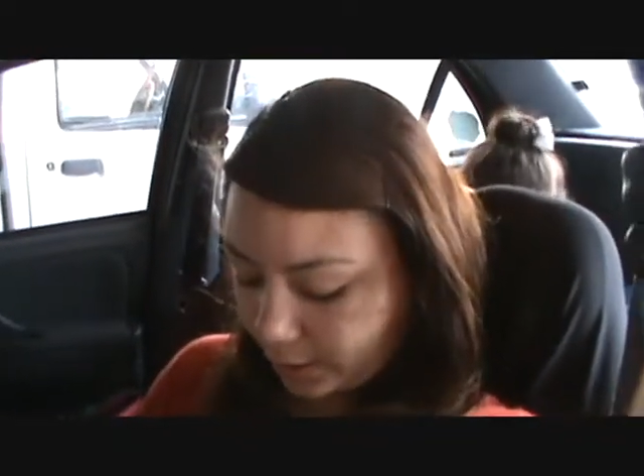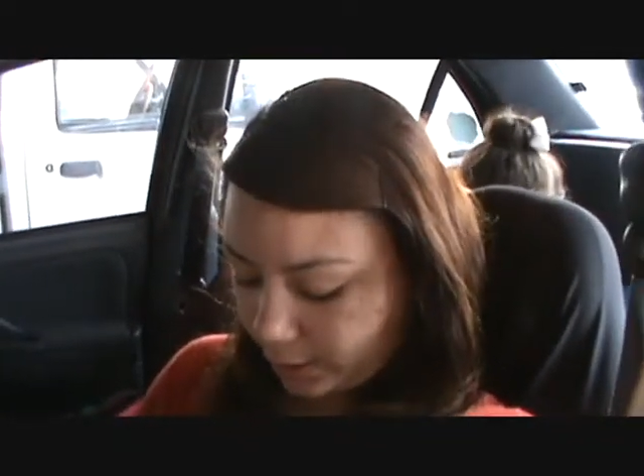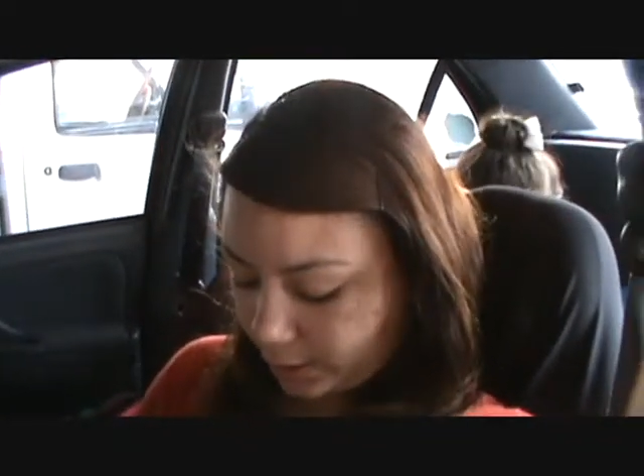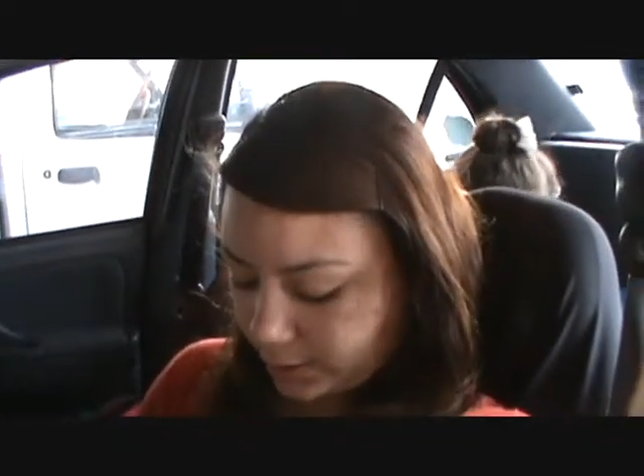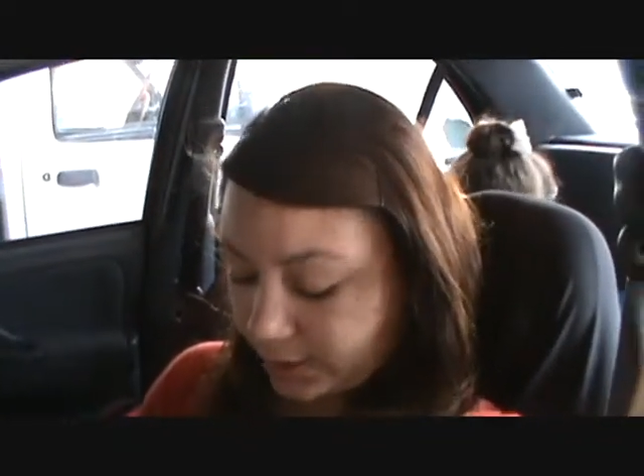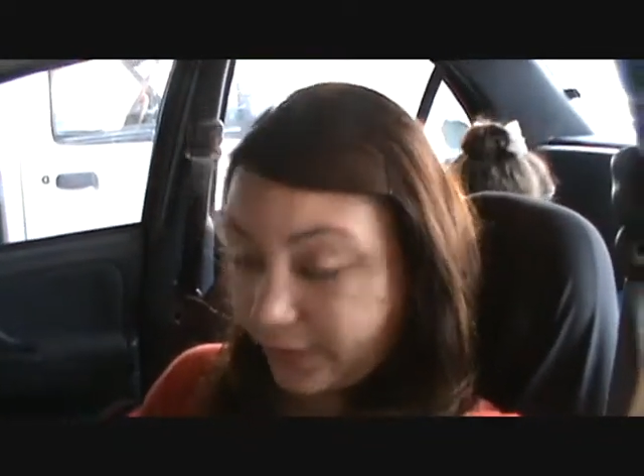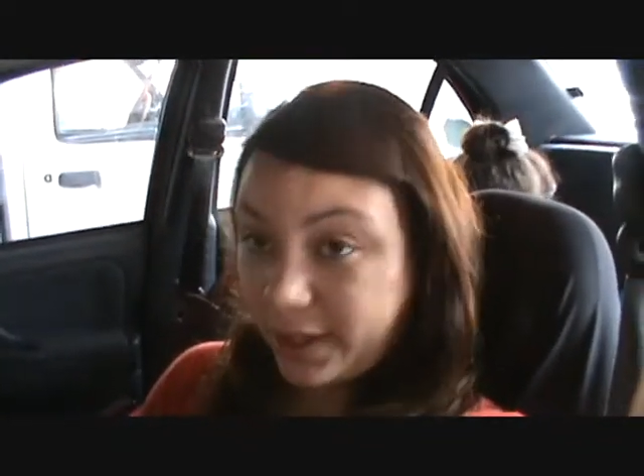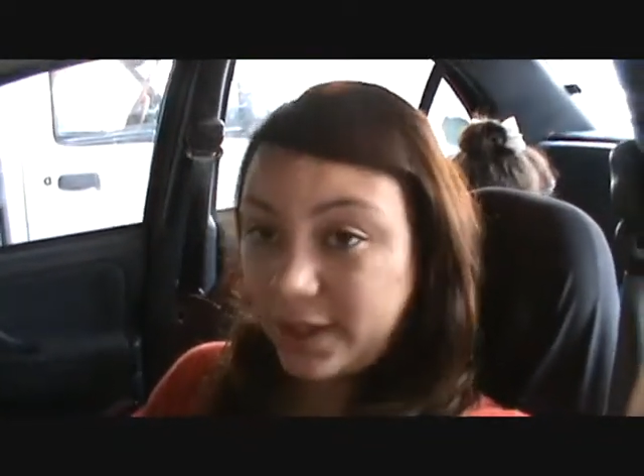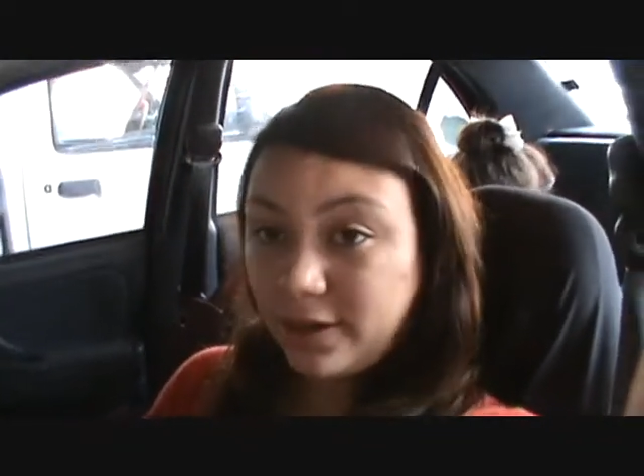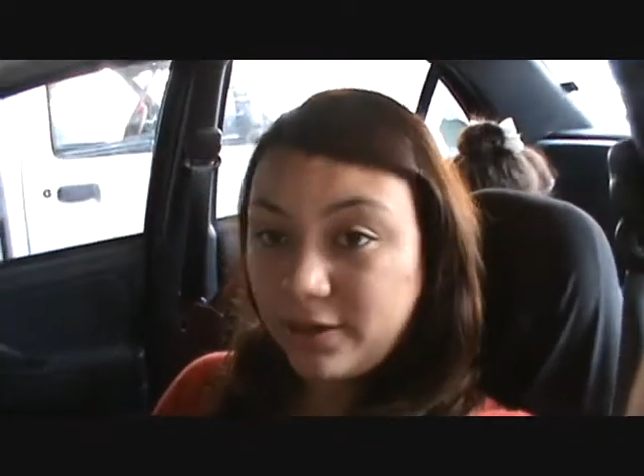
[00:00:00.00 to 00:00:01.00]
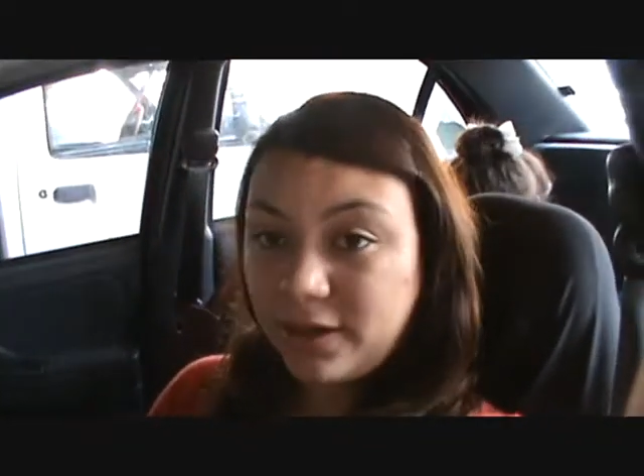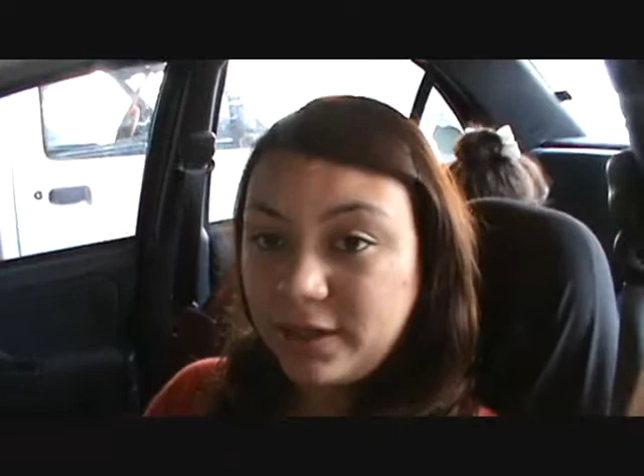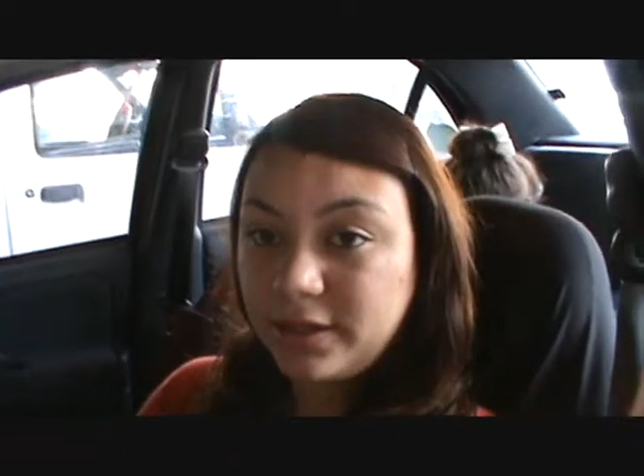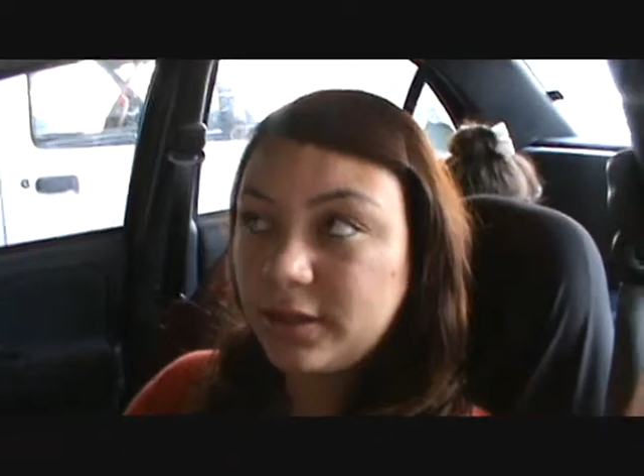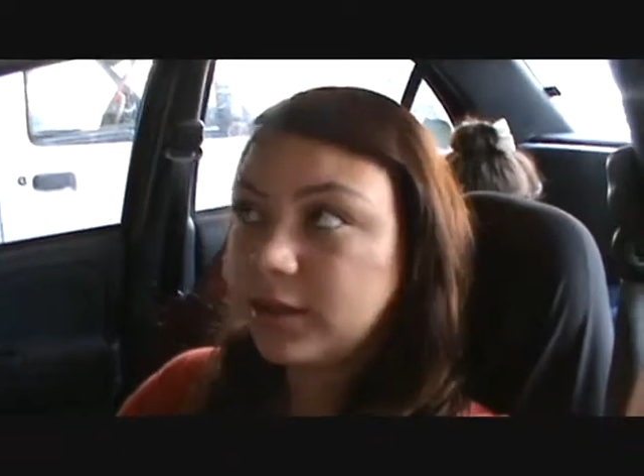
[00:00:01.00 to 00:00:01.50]
and see if I can get her
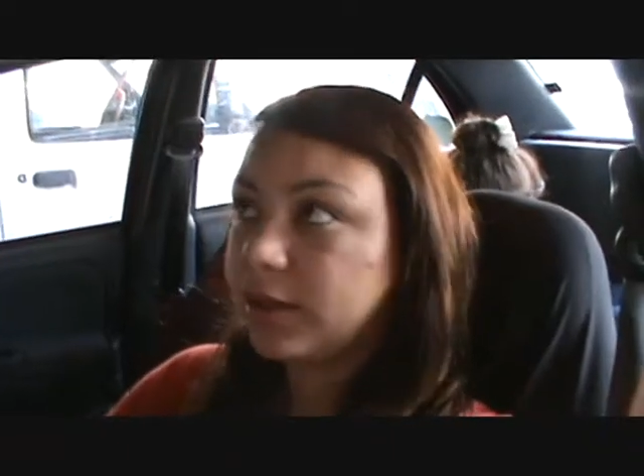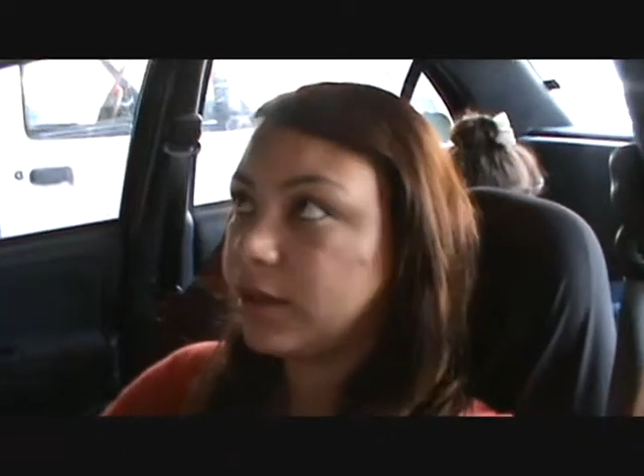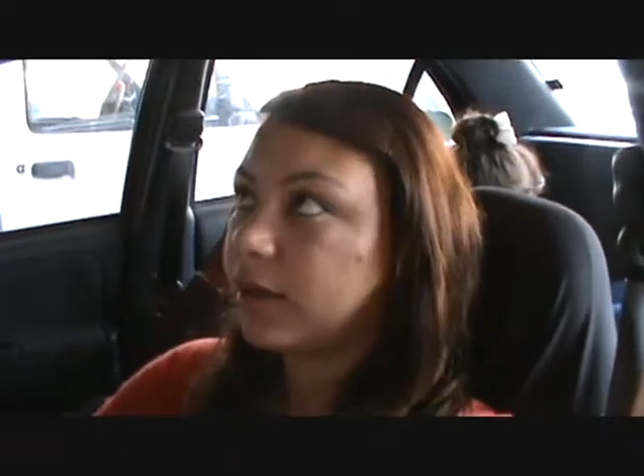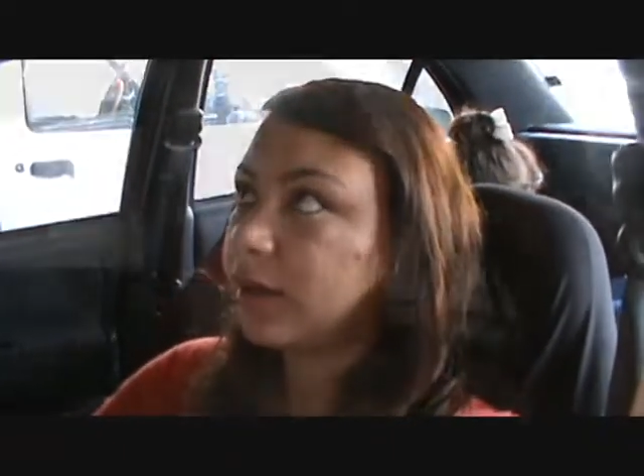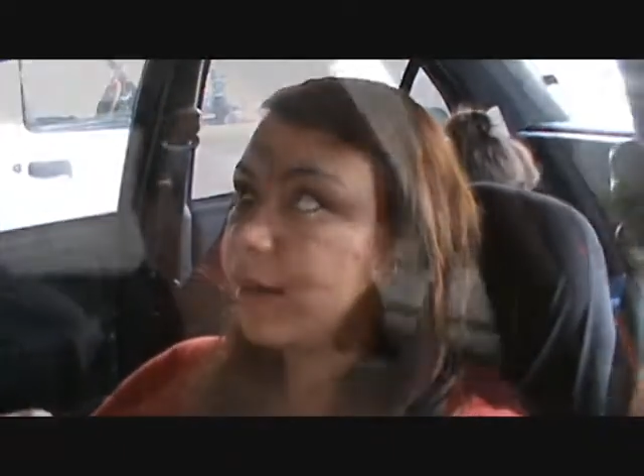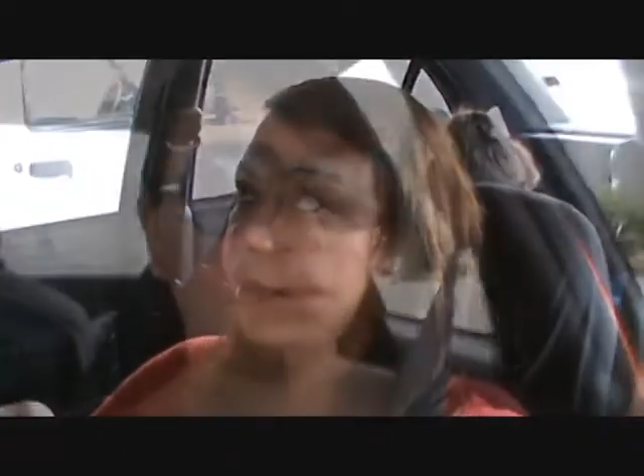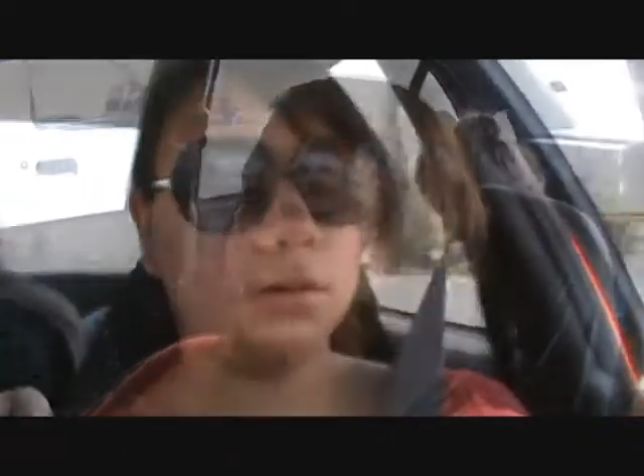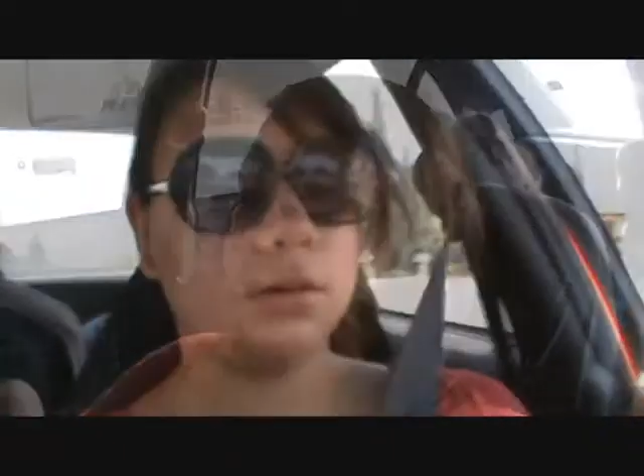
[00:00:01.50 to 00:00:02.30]
in. And